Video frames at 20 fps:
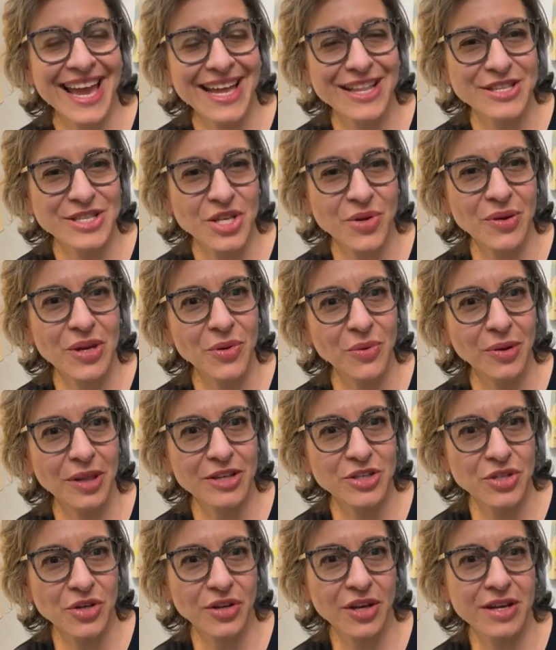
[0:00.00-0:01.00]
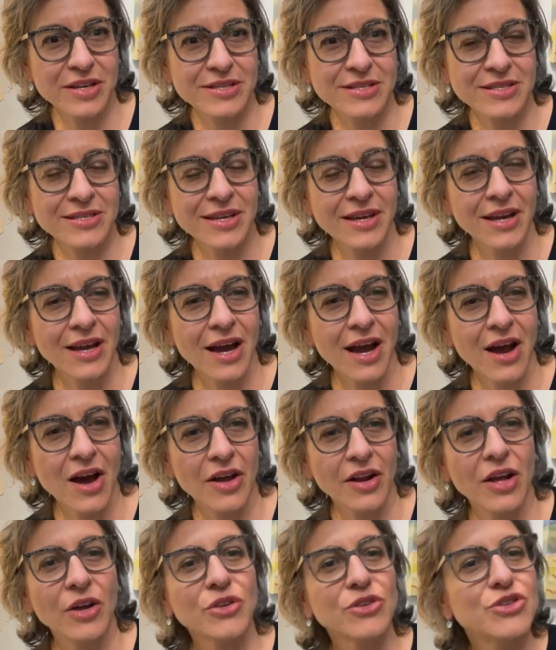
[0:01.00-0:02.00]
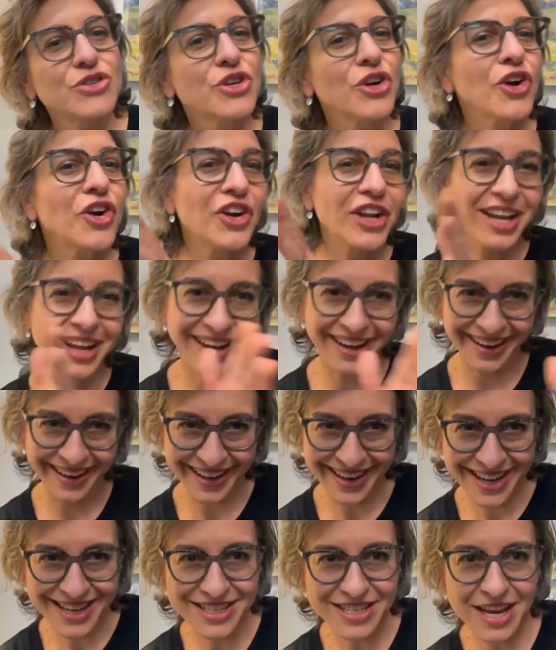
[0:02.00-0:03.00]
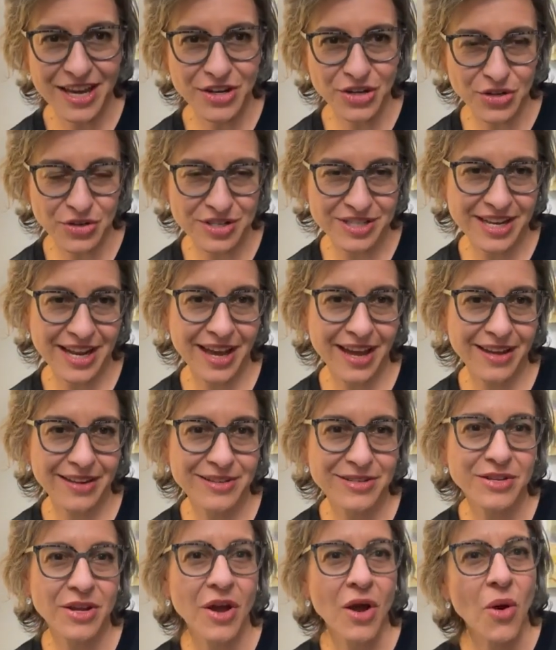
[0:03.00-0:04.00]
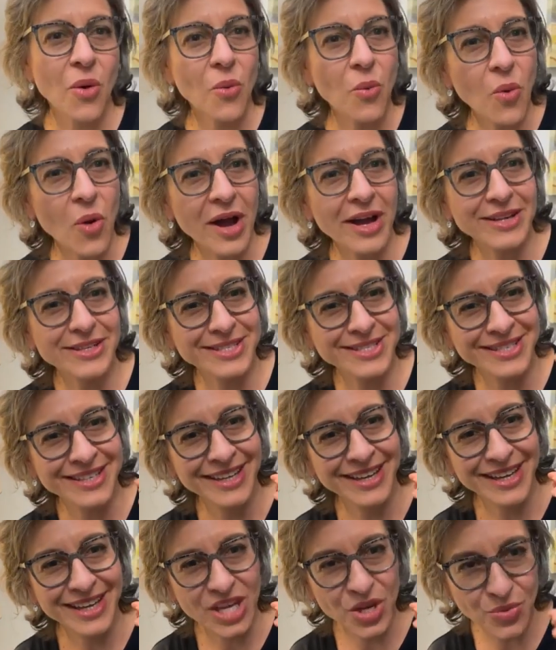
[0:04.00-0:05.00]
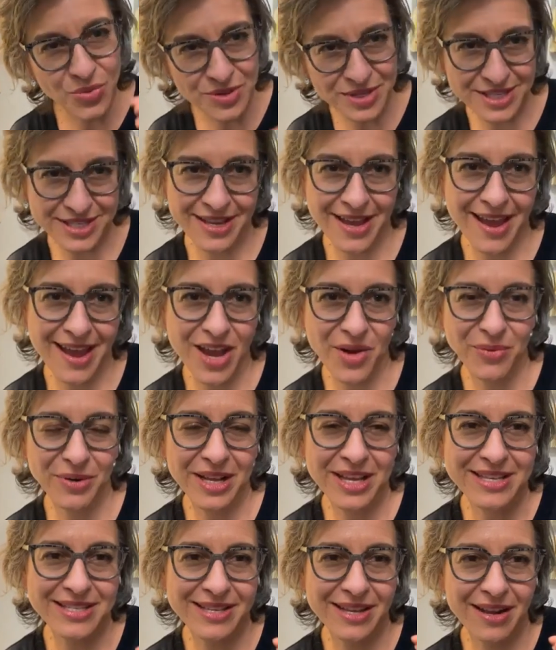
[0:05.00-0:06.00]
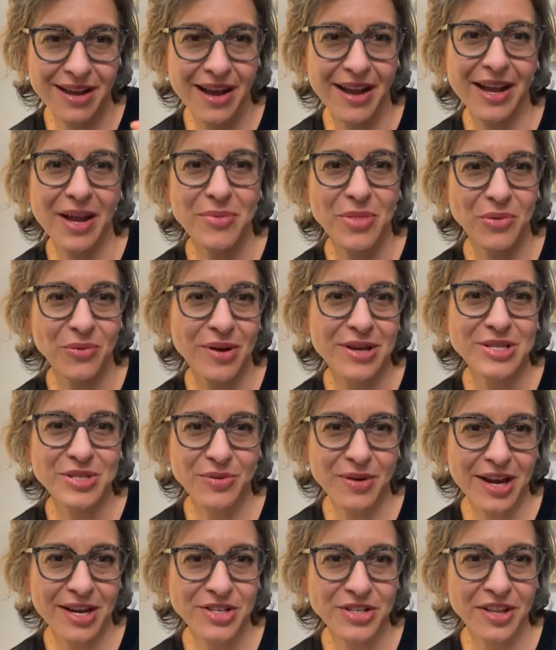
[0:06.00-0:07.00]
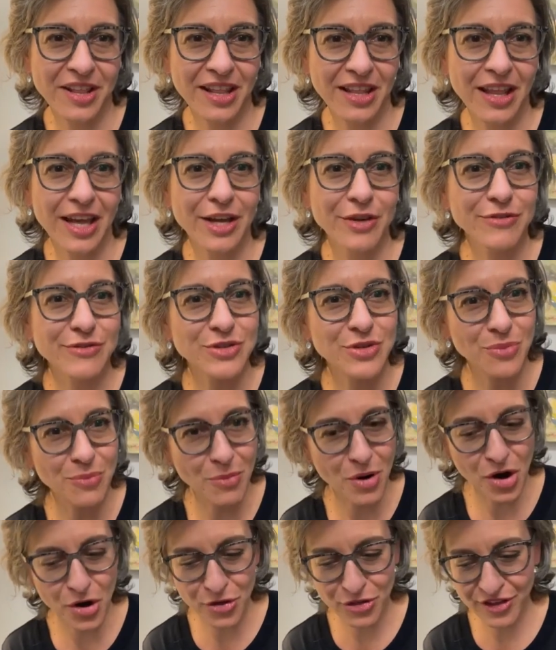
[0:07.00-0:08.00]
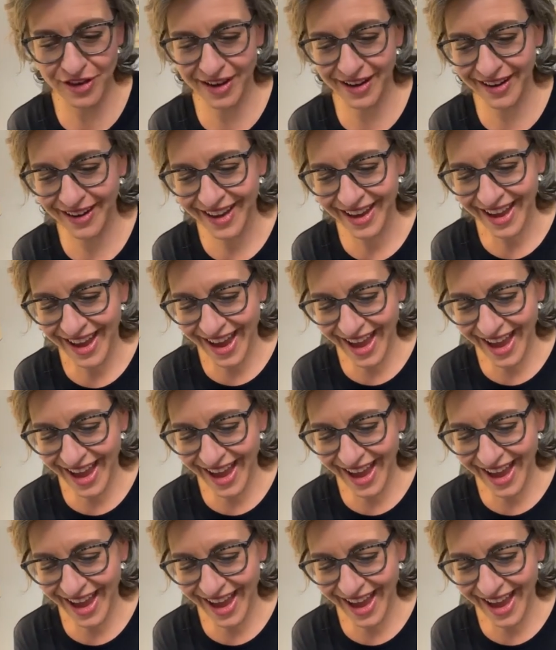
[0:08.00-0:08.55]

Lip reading: And so he really took us on a journey to understand what he was saying when he said, I am the resurrection and the life, to Martha.